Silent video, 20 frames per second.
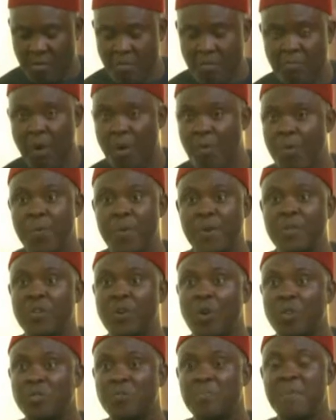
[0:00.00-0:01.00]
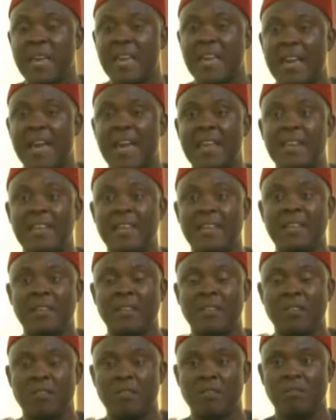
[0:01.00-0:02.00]
But we will not make any
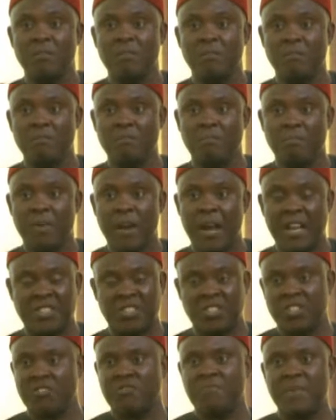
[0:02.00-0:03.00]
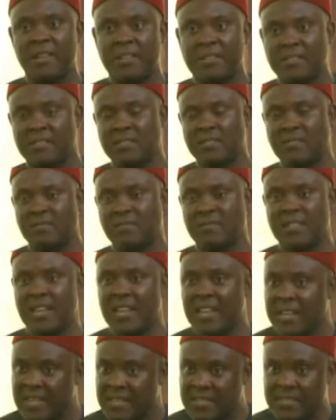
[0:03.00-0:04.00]
achievement
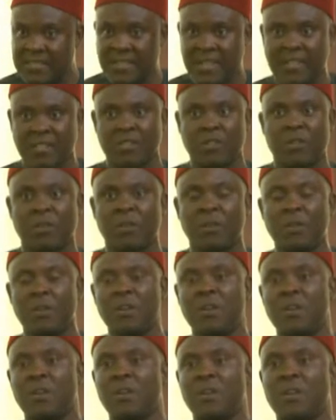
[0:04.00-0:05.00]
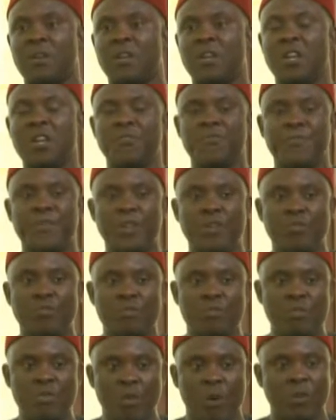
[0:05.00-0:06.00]
in this sector if we
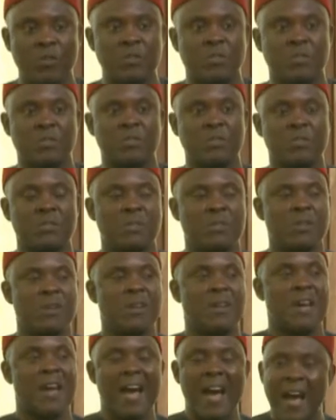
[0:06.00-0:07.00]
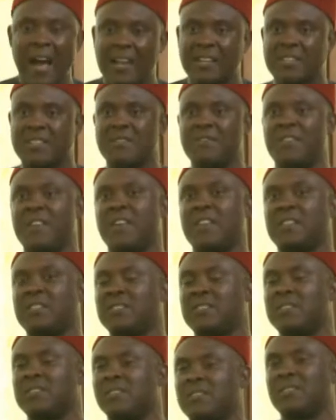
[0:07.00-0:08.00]
do not
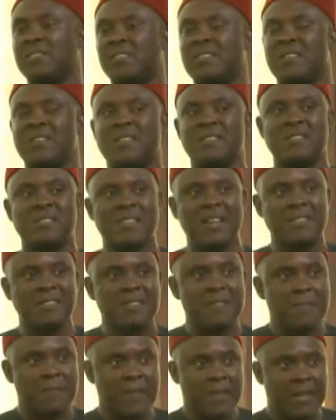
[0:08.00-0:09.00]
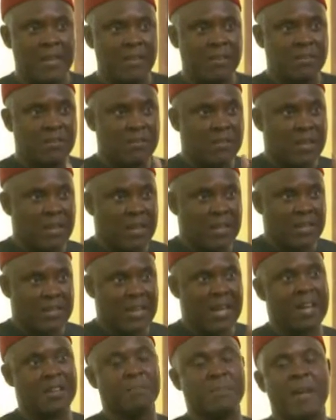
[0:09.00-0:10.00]
activate certain things
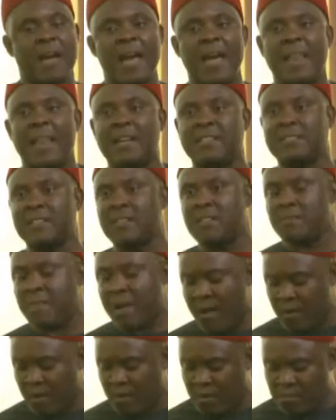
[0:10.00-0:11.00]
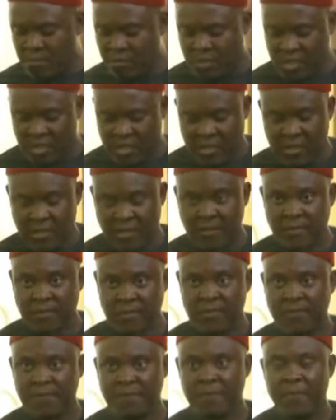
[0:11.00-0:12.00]
that have been highlighted by Honorable Chike.
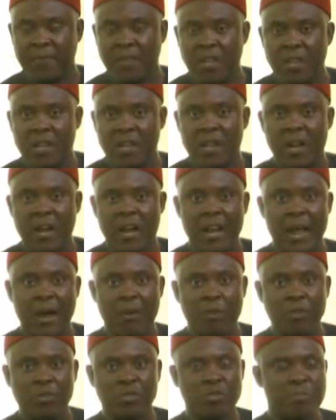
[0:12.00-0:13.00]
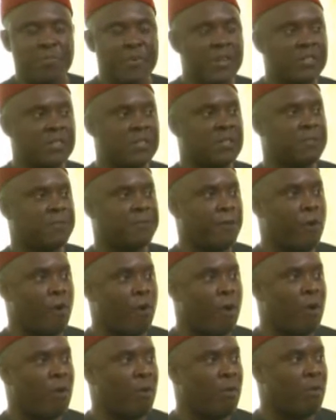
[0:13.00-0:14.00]
And I want to bring to the
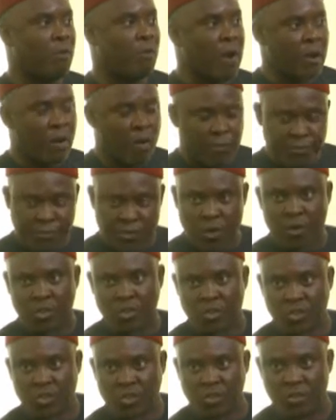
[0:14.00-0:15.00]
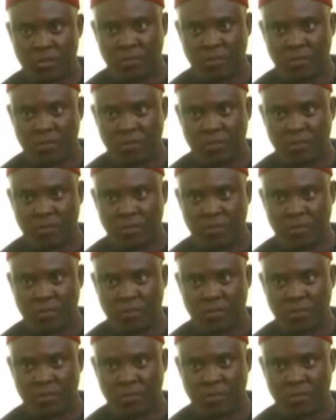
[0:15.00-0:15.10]
fore one of such.